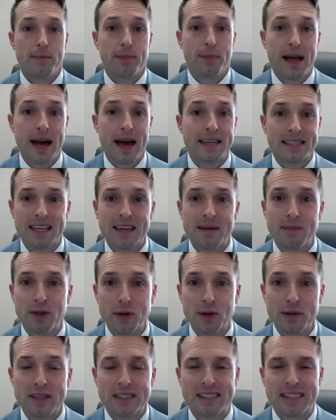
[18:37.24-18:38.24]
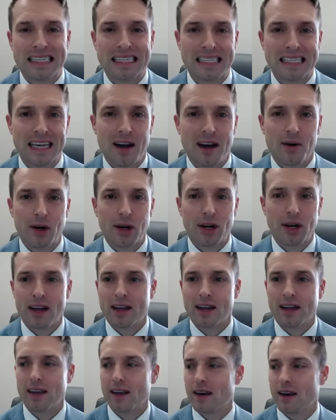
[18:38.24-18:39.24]
plan is to keep doing this to see how good I
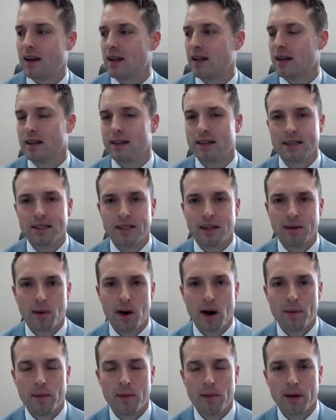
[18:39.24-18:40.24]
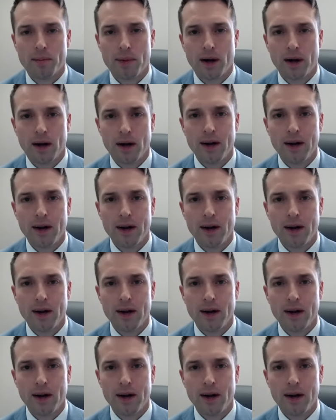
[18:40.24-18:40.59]
can get at like listing property, but